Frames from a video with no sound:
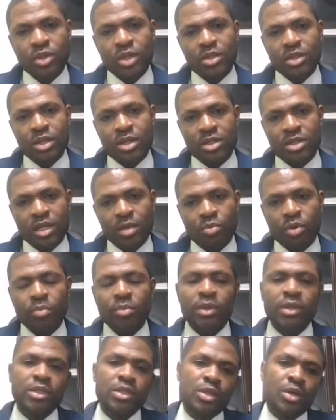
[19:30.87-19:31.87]
things are
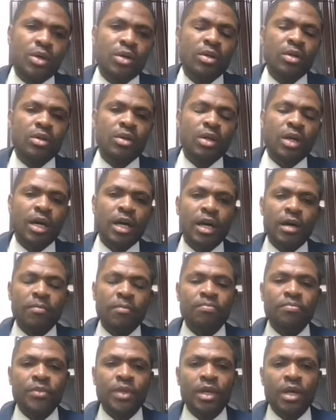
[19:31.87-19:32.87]
properly done.
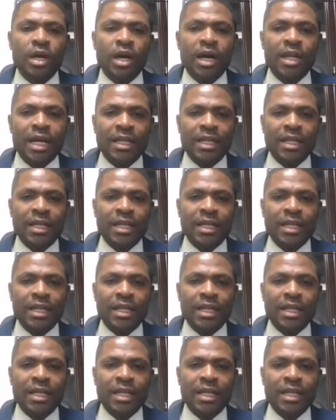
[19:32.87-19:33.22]
And I